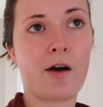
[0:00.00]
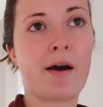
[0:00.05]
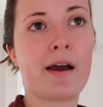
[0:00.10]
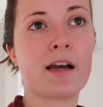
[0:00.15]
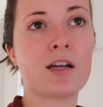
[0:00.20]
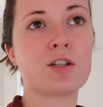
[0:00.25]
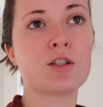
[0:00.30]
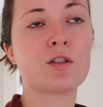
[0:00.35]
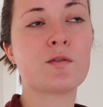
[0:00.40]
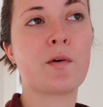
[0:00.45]
I
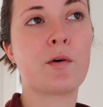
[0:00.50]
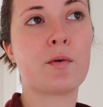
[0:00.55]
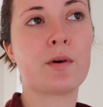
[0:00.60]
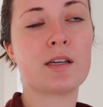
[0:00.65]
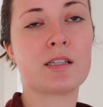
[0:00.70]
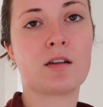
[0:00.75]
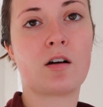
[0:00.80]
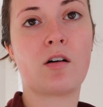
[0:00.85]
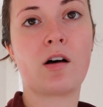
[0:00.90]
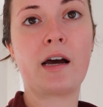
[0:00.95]
can just
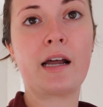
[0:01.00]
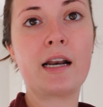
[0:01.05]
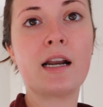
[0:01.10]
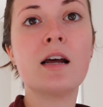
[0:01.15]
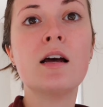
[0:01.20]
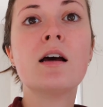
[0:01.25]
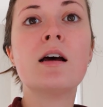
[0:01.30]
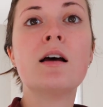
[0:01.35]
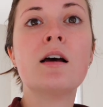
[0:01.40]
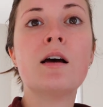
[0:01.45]
focus on
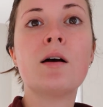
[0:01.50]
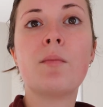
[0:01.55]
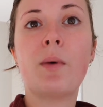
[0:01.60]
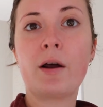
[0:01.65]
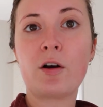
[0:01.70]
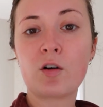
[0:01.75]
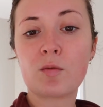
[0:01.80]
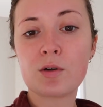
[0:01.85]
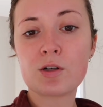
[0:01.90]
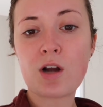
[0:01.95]
my
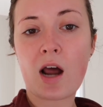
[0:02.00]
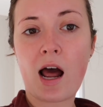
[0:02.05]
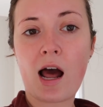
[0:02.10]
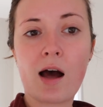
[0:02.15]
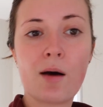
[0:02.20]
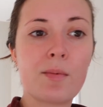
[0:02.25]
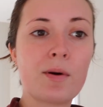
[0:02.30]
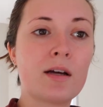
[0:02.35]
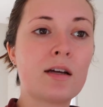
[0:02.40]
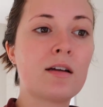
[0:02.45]
normal
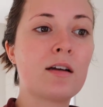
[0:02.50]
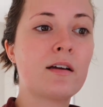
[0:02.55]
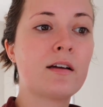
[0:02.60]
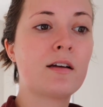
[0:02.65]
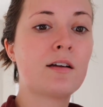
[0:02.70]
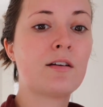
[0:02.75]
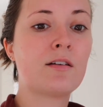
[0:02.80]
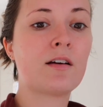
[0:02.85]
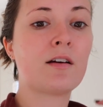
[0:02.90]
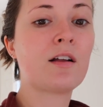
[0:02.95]
job,
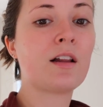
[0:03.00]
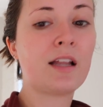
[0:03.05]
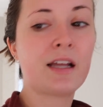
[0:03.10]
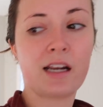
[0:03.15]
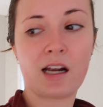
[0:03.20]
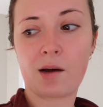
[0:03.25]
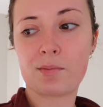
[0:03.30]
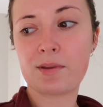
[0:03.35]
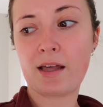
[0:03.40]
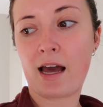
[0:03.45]

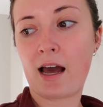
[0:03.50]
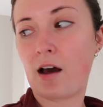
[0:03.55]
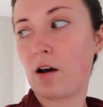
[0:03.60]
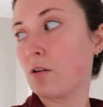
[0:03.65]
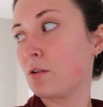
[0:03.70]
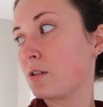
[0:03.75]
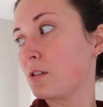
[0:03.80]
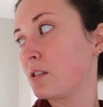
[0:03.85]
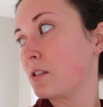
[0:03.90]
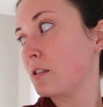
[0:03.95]
cleaning up the
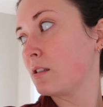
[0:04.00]
house.